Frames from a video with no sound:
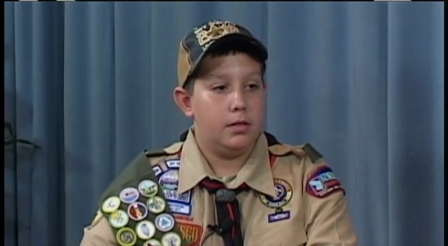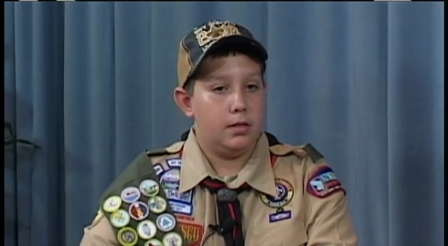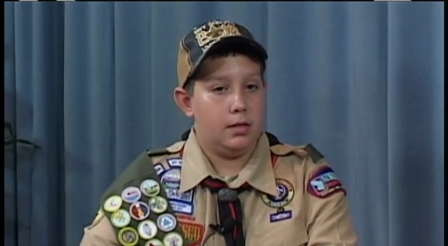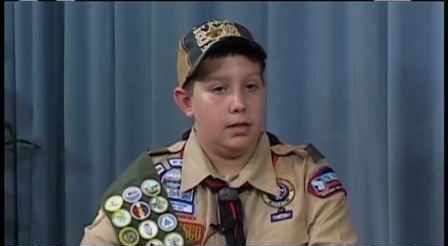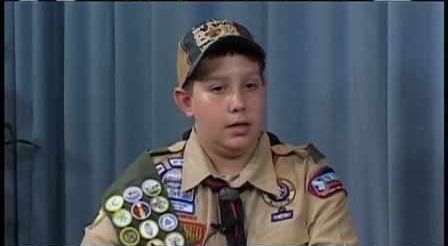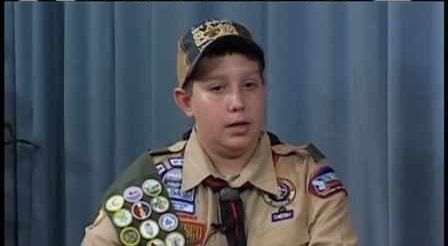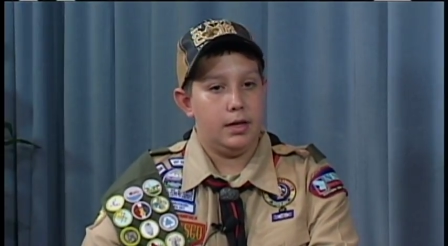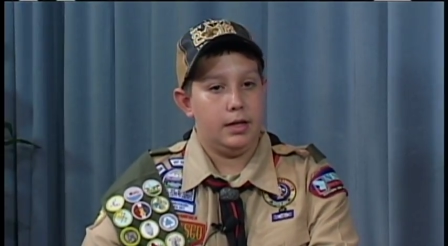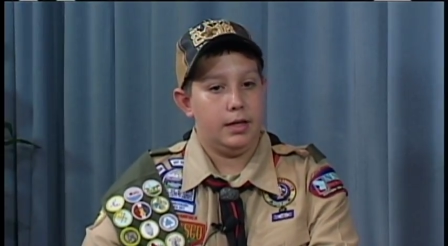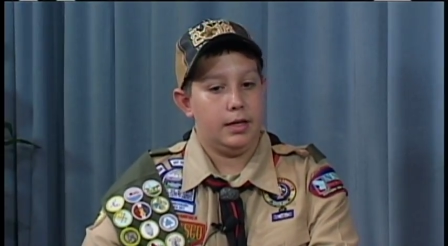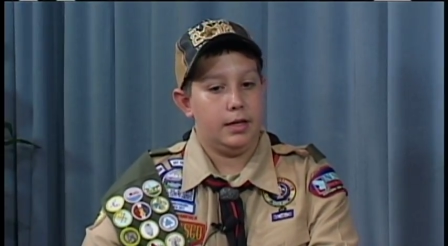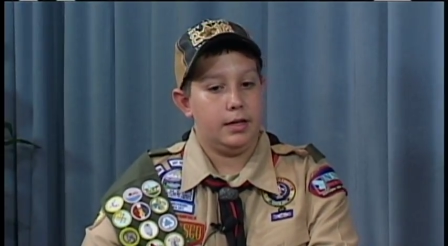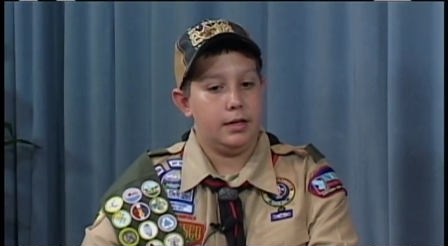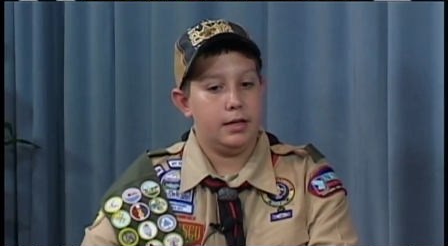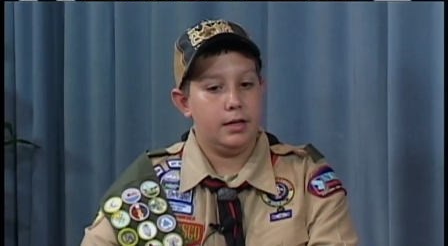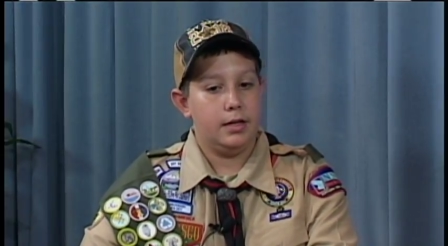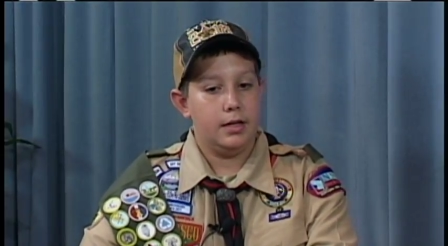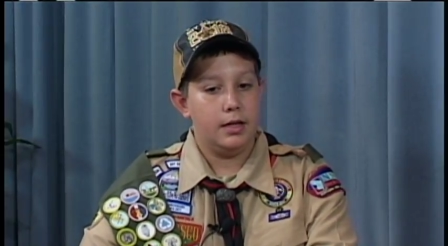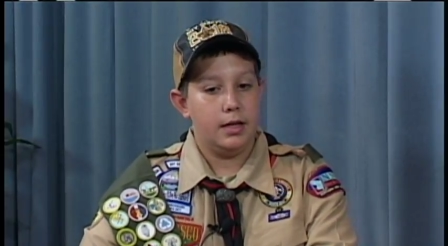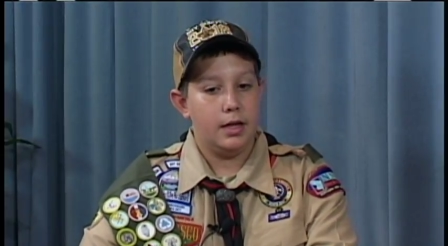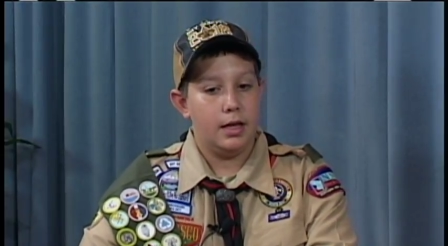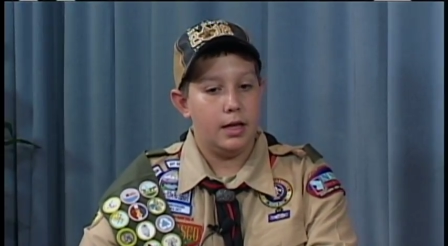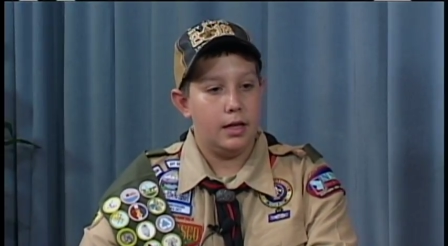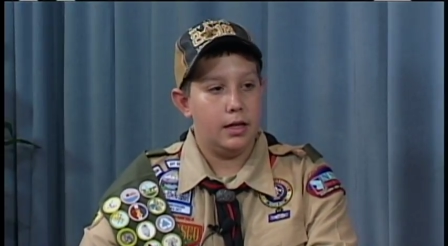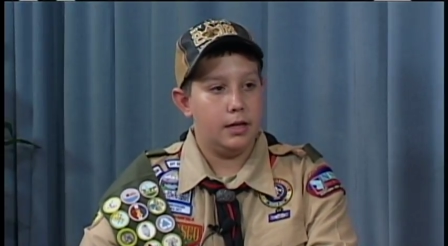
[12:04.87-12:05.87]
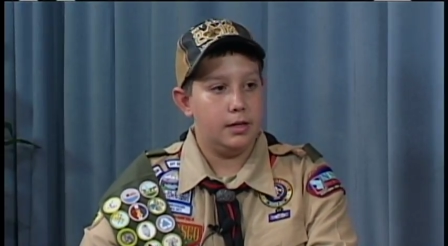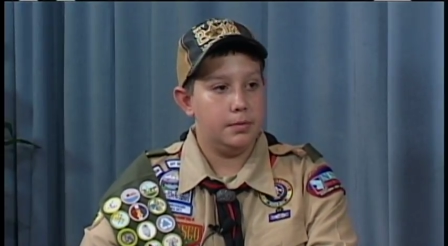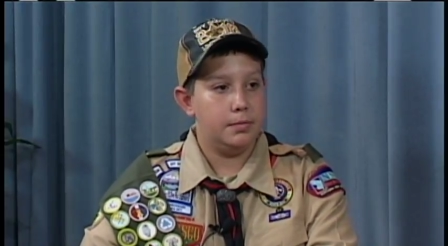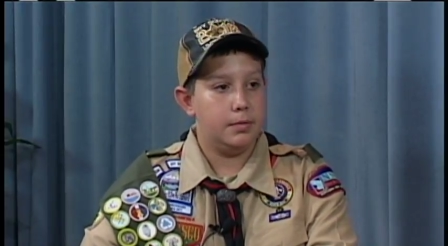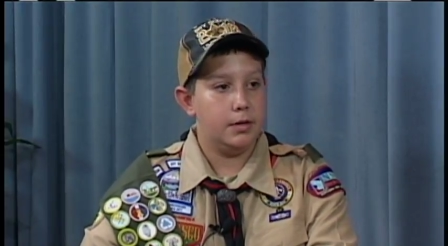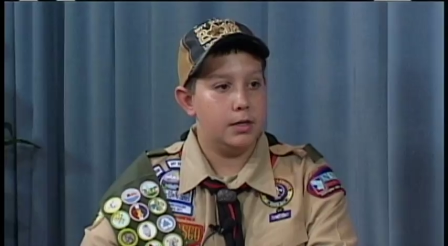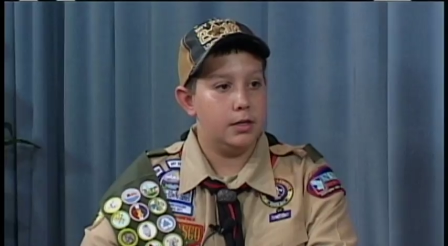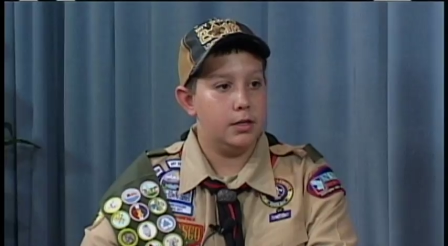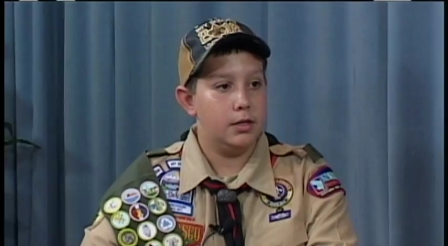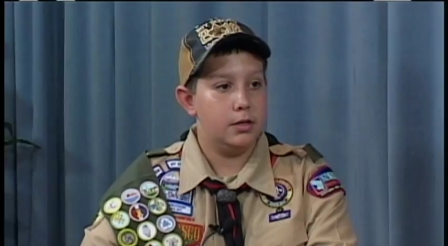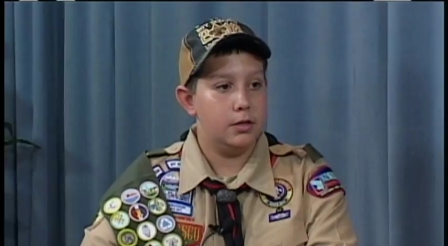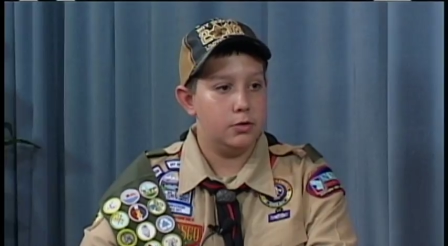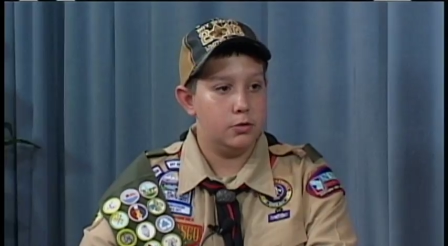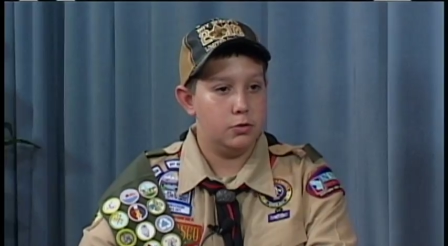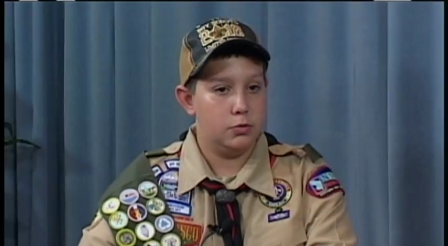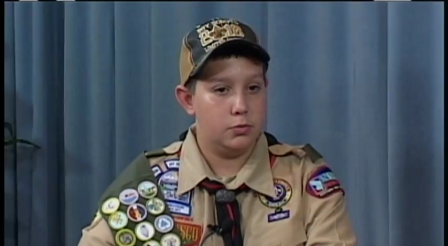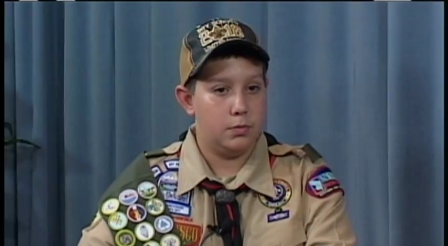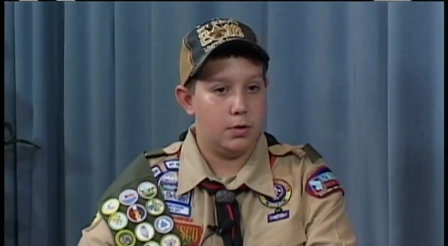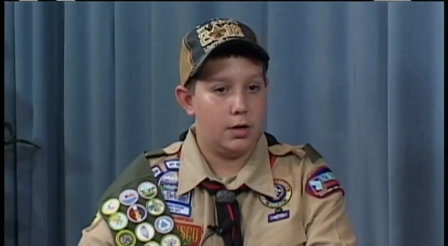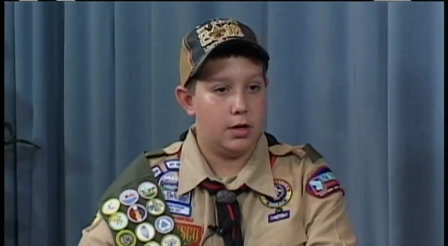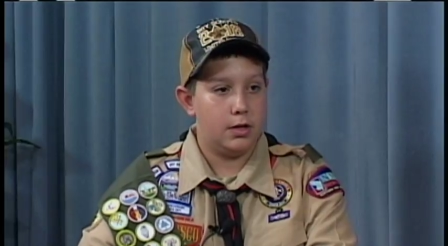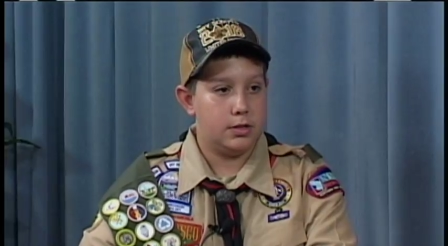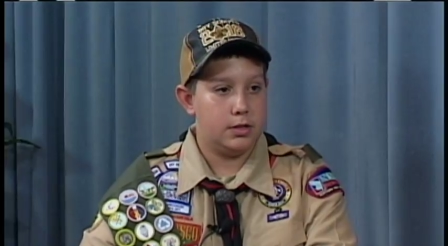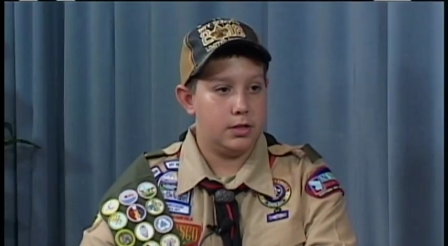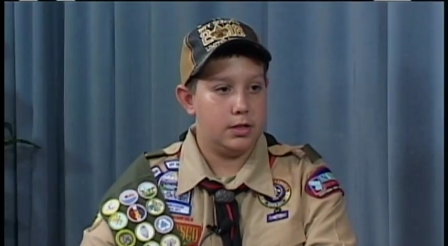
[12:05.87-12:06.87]
Like anybody who's
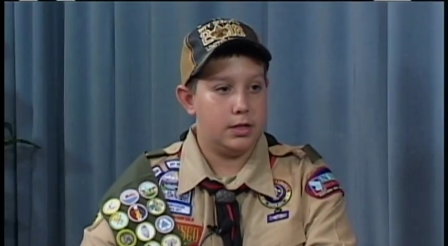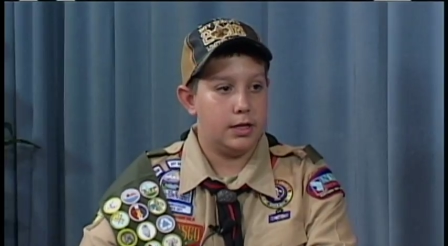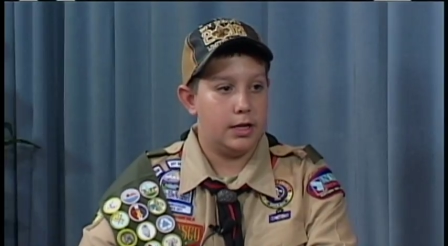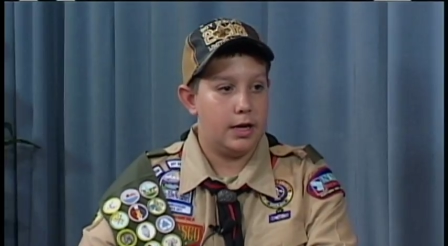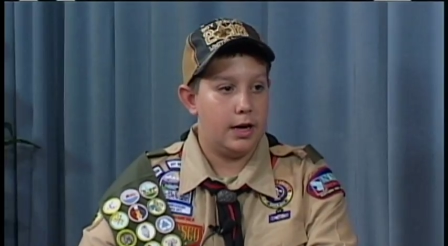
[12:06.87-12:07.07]
watching